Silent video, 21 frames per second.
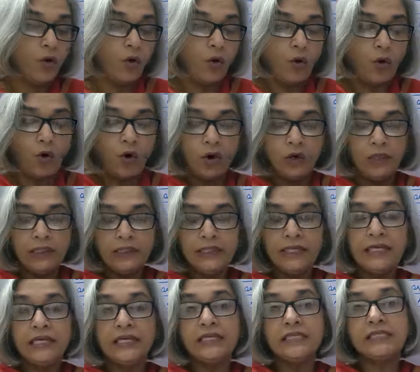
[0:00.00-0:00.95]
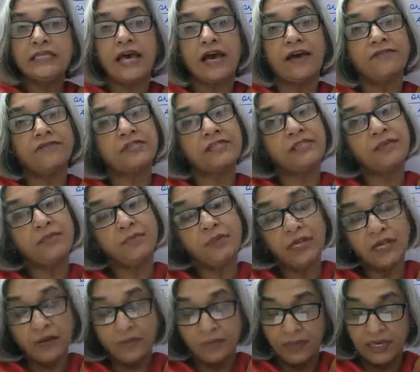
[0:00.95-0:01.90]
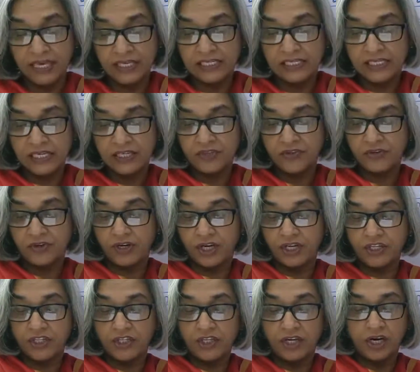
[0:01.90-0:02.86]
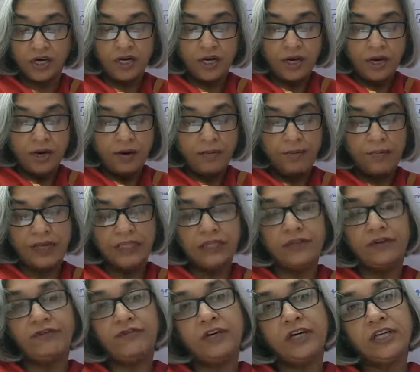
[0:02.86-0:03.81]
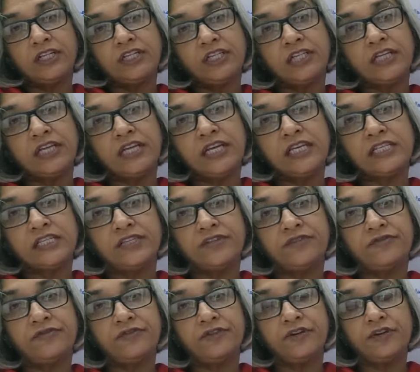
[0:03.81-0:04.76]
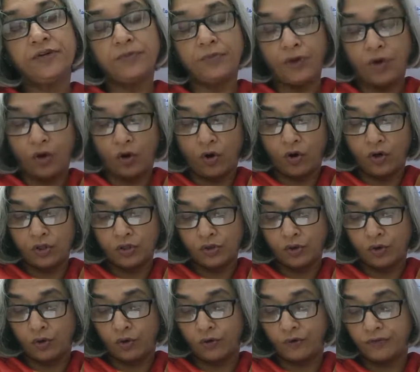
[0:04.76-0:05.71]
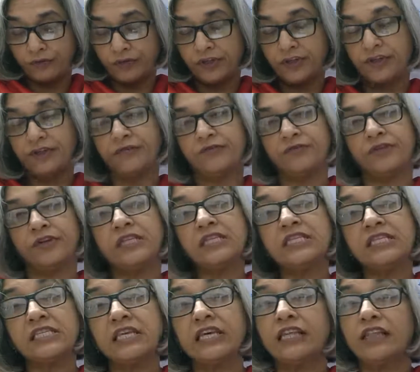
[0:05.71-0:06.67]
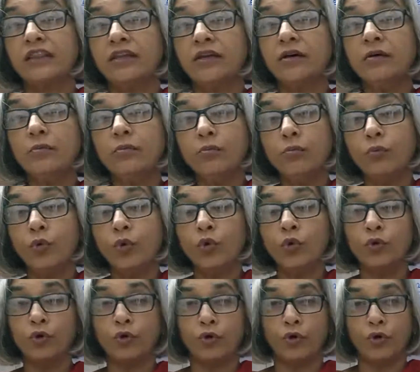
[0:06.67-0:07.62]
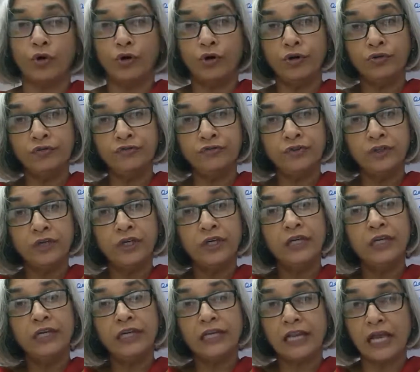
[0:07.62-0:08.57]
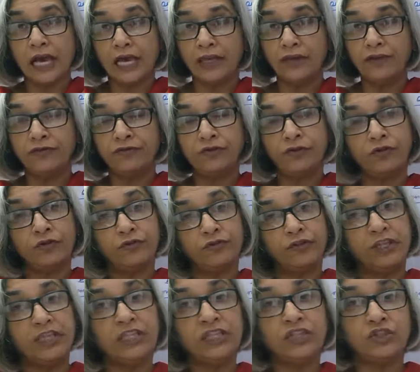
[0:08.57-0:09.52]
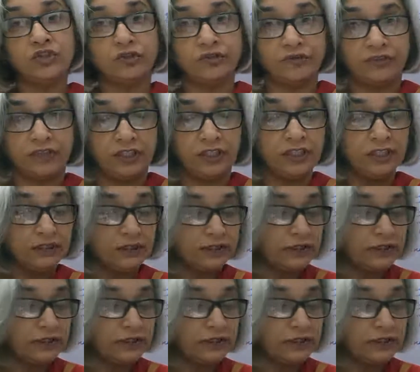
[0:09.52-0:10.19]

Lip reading: All these have similar basic structure, but the function is different because of the difference in the mode of life of each of these